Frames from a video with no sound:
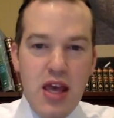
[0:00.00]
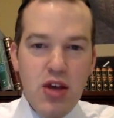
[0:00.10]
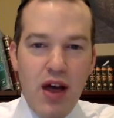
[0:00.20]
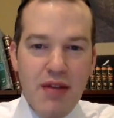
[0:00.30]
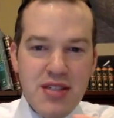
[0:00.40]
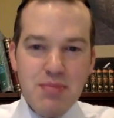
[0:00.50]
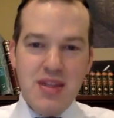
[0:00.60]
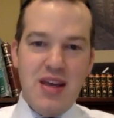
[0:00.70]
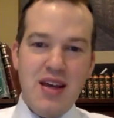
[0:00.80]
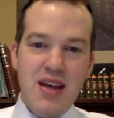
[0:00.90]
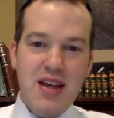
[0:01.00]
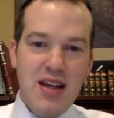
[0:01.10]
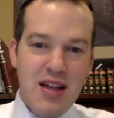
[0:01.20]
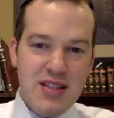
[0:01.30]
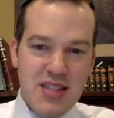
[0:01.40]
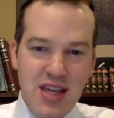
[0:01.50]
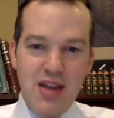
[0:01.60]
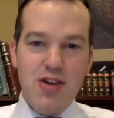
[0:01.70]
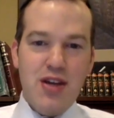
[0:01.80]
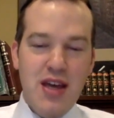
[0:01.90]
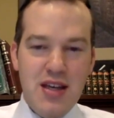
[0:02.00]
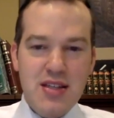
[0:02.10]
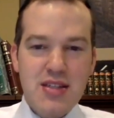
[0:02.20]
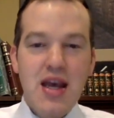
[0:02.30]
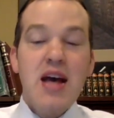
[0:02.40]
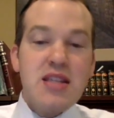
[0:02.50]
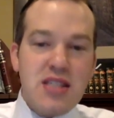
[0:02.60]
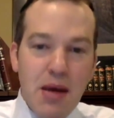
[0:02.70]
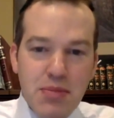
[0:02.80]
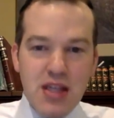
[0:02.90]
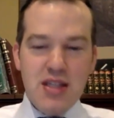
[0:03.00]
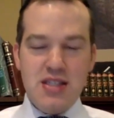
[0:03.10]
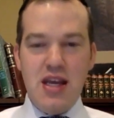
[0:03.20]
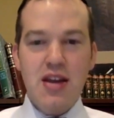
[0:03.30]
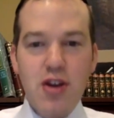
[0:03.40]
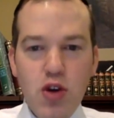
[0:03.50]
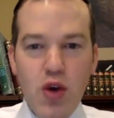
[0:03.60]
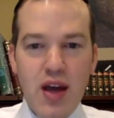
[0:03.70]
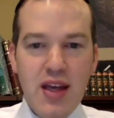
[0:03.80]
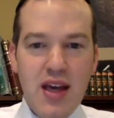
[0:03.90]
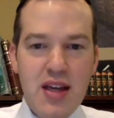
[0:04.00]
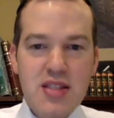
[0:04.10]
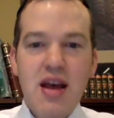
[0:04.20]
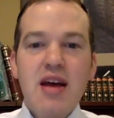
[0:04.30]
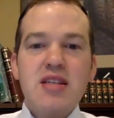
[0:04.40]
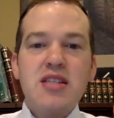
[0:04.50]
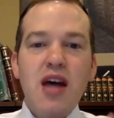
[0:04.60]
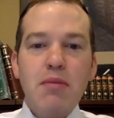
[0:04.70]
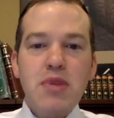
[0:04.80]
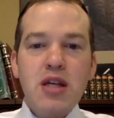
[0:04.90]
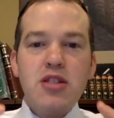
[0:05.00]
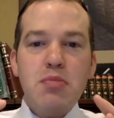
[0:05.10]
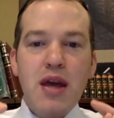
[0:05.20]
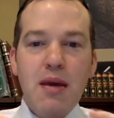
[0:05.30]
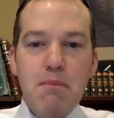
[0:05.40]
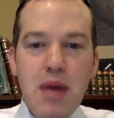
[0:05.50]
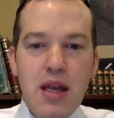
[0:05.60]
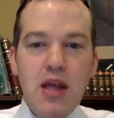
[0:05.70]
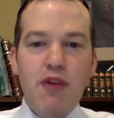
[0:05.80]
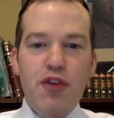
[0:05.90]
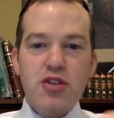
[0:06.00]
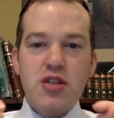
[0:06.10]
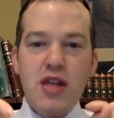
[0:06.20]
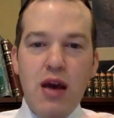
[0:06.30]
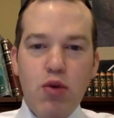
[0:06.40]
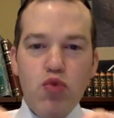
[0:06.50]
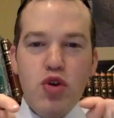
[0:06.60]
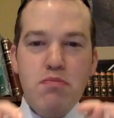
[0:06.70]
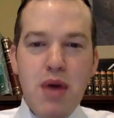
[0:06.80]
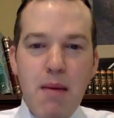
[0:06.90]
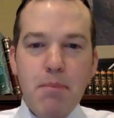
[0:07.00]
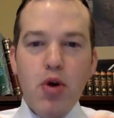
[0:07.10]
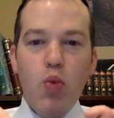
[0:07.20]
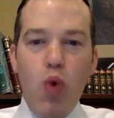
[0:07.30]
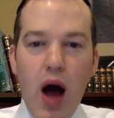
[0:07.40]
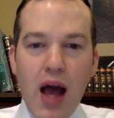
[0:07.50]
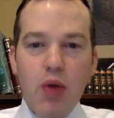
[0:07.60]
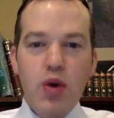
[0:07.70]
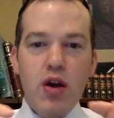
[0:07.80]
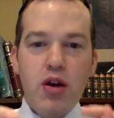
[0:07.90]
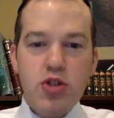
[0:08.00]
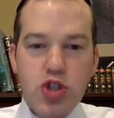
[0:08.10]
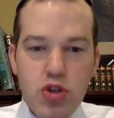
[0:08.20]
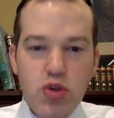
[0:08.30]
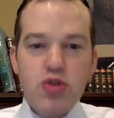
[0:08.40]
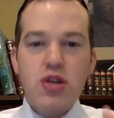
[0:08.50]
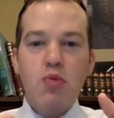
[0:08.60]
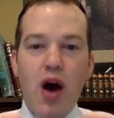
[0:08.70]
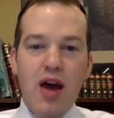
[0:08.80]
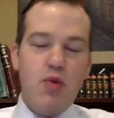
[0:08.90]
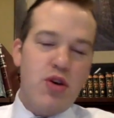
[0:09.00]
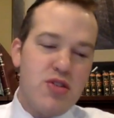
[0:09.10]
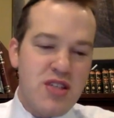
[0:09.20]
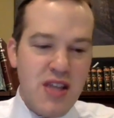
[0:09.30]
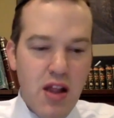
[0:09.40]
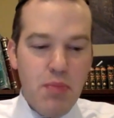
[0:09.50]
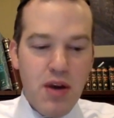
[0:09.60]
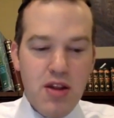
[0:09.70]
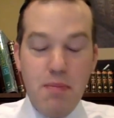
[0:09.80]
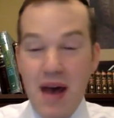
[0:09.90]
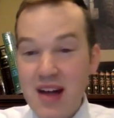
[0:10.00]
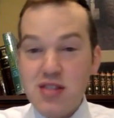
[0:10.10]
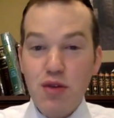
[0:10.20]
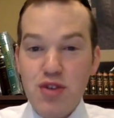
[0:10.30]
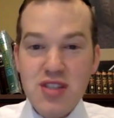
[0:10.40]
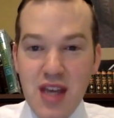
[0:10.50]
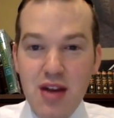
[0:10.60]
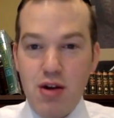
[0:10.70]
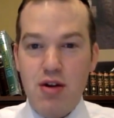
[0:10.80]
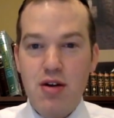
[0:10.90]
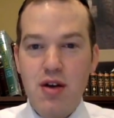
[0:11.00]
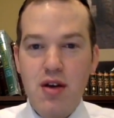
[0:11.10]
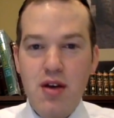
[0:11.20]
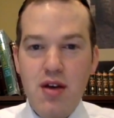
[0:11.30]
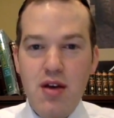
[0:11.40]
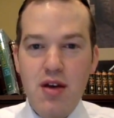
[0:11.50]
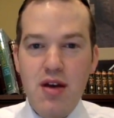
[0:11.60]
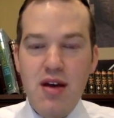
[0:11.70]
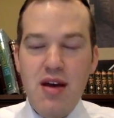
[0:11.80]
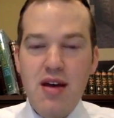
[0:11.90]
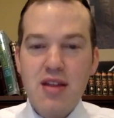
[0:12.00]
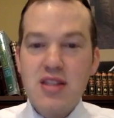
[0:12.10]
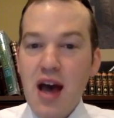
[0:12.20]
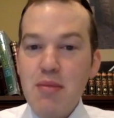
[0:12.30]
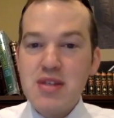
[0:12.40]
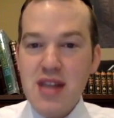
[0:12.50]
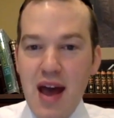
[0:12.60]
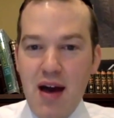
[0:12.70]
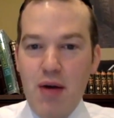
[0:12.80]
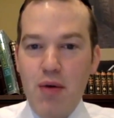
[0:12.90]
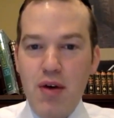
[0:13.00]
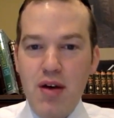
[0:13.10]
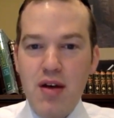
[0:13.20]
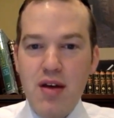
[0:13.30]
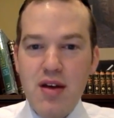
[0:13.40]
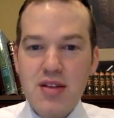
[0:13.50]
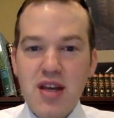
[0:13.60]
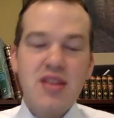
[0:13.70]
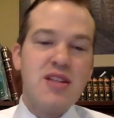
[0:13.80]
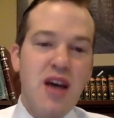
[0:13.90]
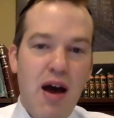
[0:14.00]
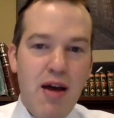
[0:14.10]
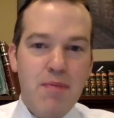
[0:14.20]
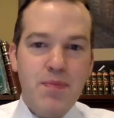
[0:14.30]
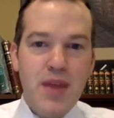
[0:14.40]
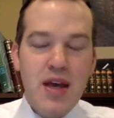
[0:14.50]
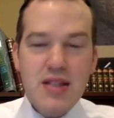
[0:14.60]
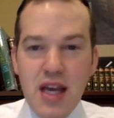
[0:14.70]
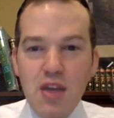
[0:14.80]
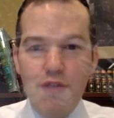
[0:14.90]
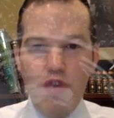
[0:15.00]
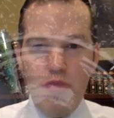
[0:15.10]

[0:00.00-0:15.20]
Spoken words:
you'll have something to say to your kids, something to say to your grandkids, something to make it meaningful so they will remember why we are Jews and why we are celebrating the Passover Seder. The time is now. Take the time. Take a